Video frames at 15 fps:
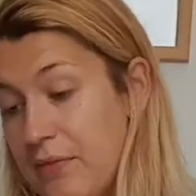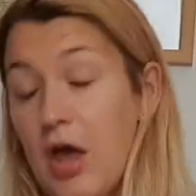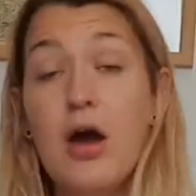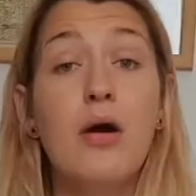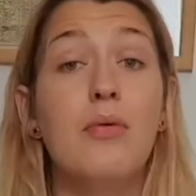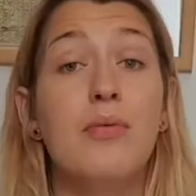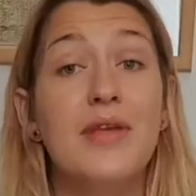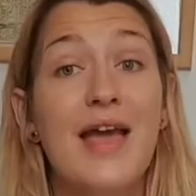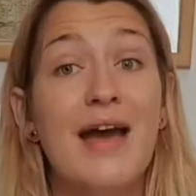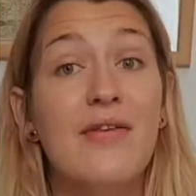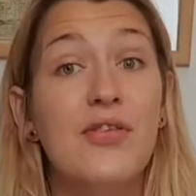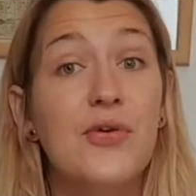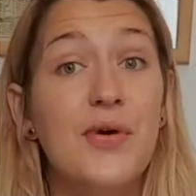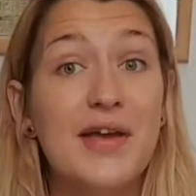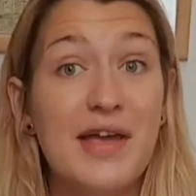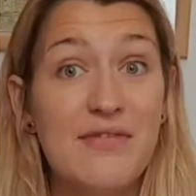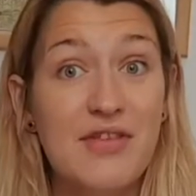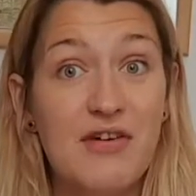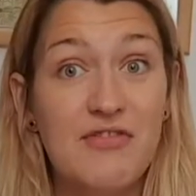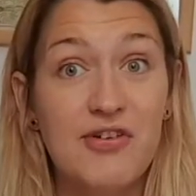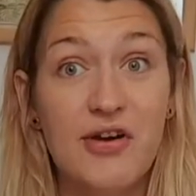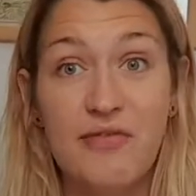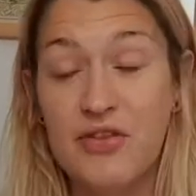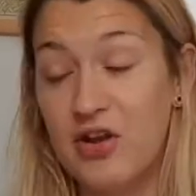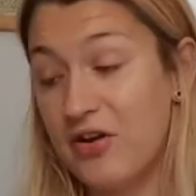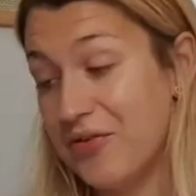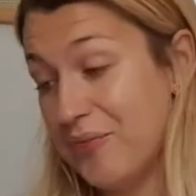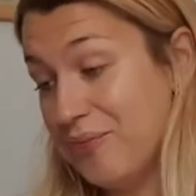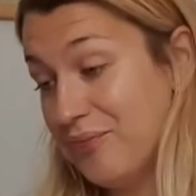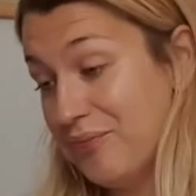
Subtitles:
Oh yeah, so I gave that 5 stars.